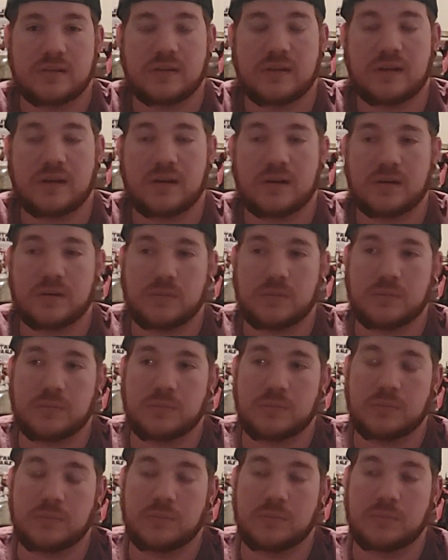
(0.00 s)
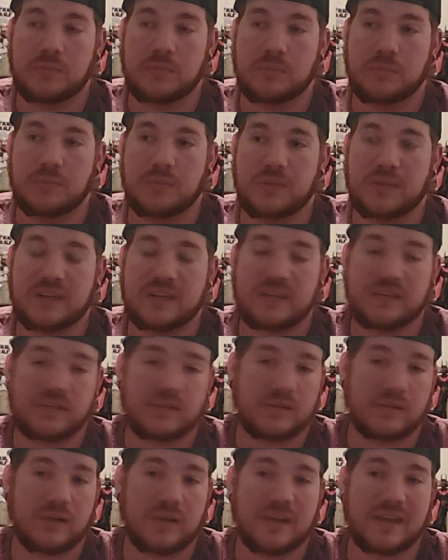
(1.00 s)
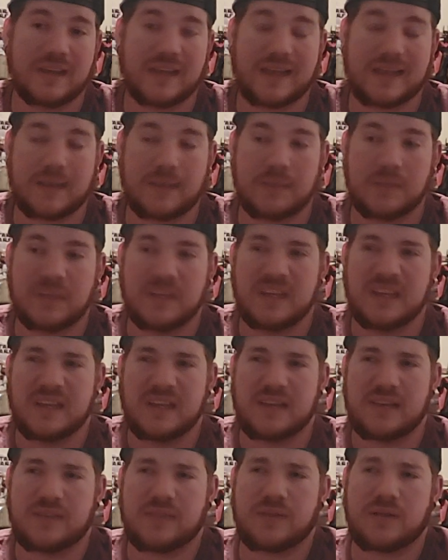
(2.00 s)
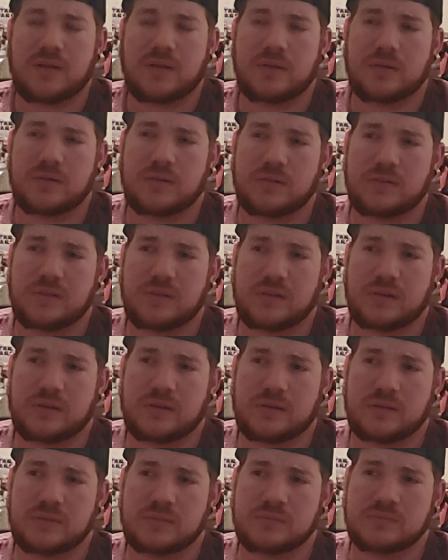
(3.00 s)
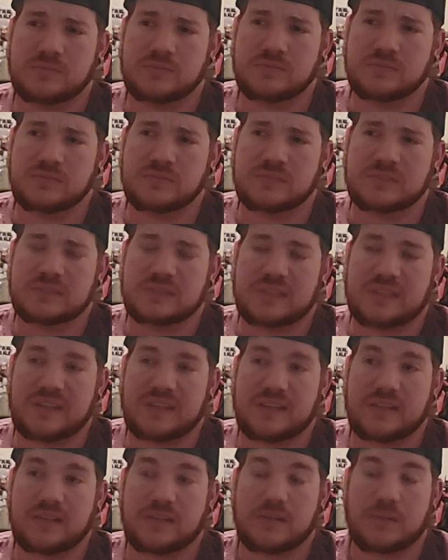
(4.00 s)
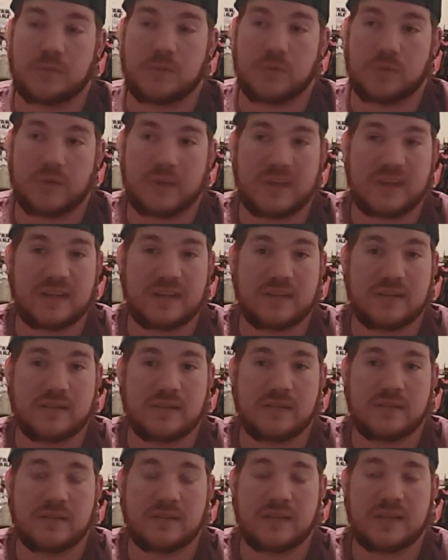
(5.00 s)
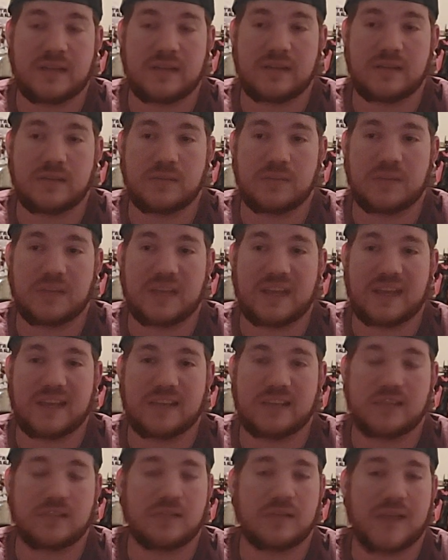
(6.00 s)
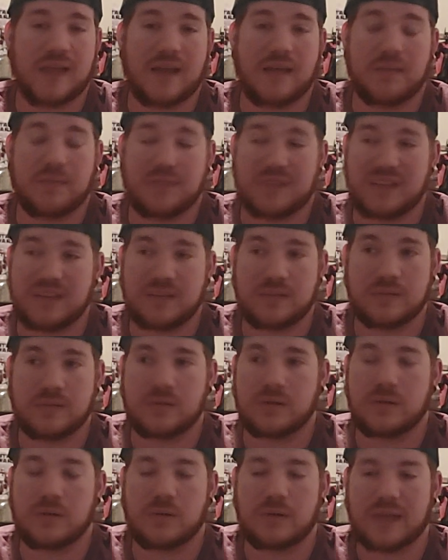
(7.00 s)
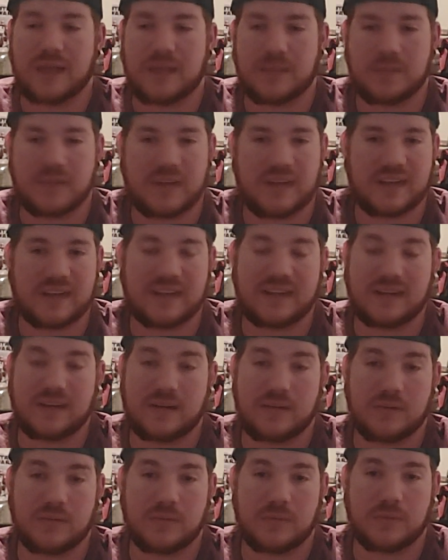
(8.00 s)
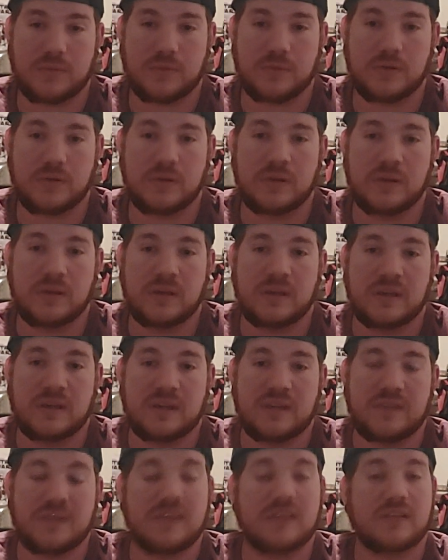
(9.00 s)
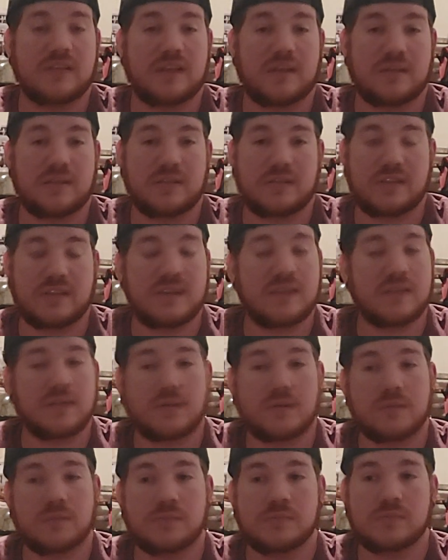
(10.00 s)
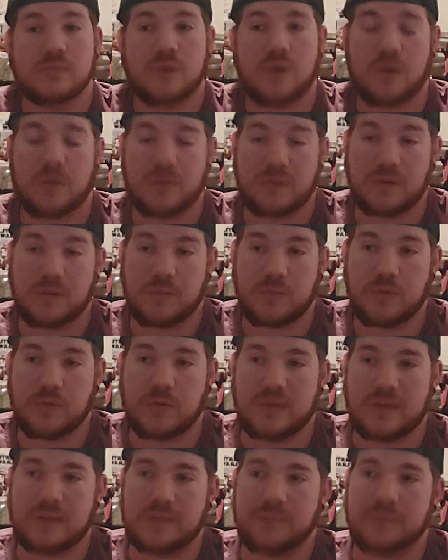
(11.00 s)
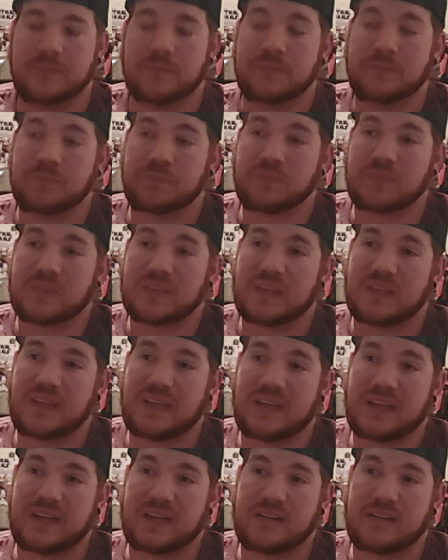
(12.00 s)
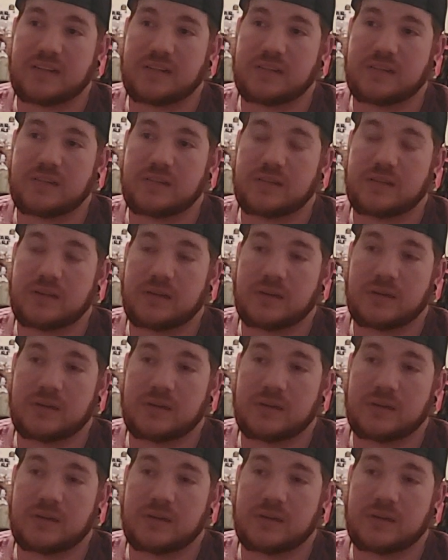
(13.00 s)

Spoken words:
But it's a great game. It follows, I think it's a Marine that you play as. I played through the whole game, but I cannot remember it as either Army or Marine. And it's,